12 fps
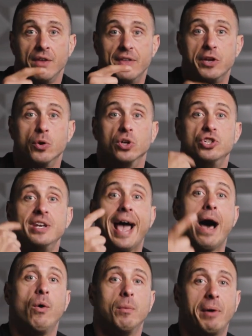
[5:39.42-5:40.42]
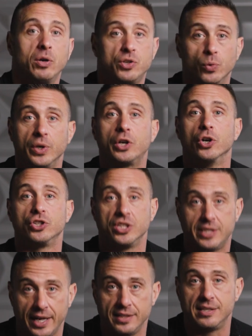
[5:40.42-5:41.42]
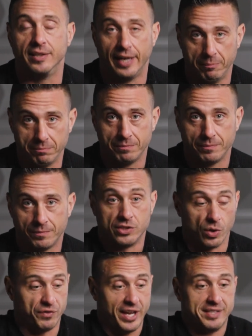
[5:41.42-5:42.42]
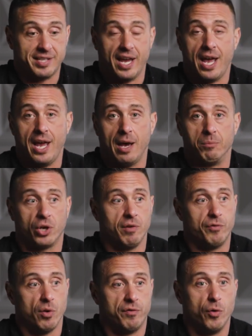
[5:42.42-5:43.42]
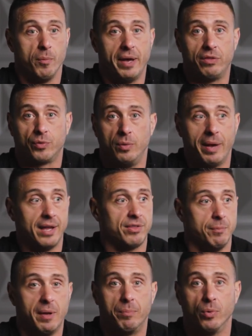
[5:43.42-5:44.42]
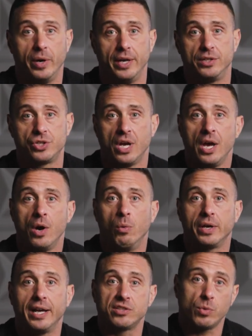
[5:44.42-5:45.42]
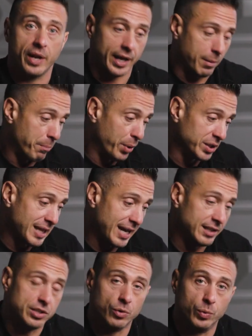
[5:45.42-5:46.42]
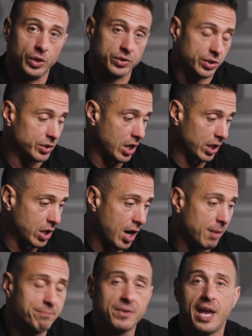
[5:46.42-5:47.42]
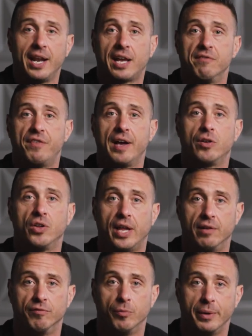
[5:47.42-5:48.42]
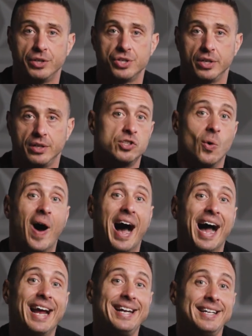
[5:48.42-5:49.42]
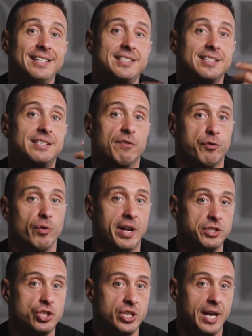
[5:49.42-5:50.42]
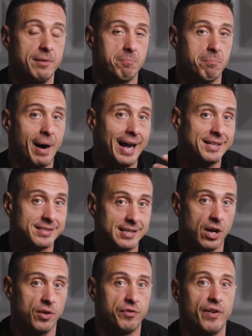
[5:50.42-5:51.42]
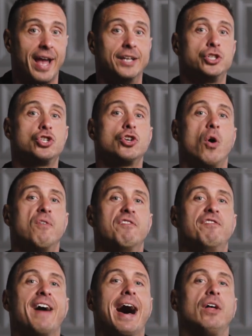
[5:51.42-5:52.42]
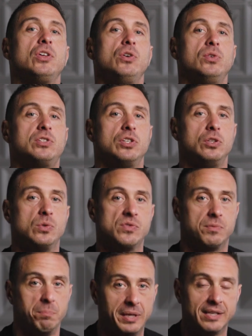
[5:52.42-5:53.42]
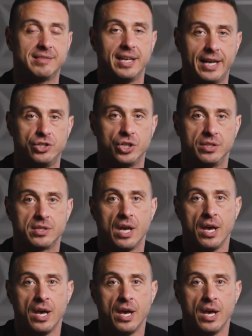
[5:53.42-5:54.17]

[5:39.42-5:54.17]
that you're now about to regurgitate to them. So if they say, hey, I'm looking for a 4-bed, 3-bath in Maple Ridge, well, guess what? I can put that into Realtor.com and I can find all that information. So I need to differentiate myself and show value to use me as an agent